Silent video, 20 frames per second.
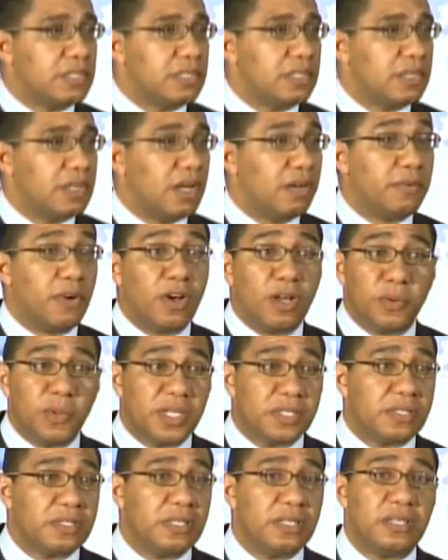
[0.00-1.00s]
have
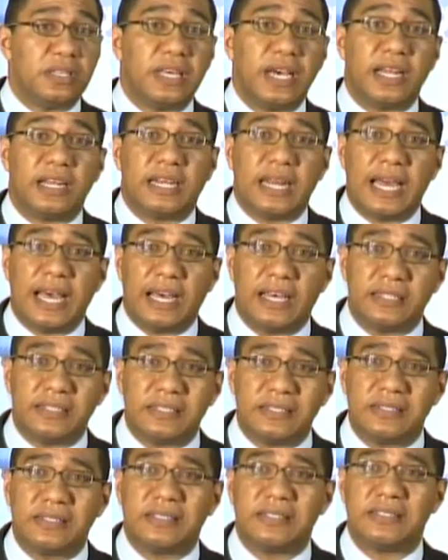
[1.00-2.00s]
always seen that
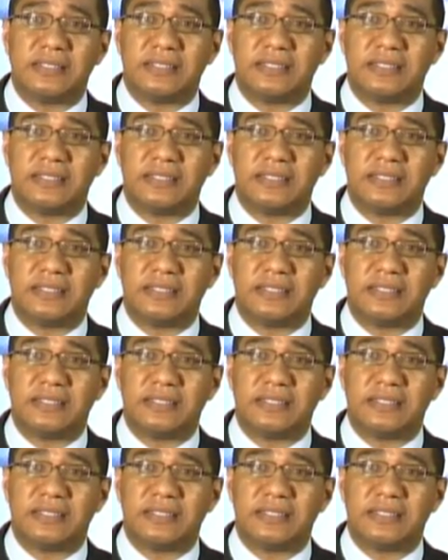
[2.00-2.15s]
as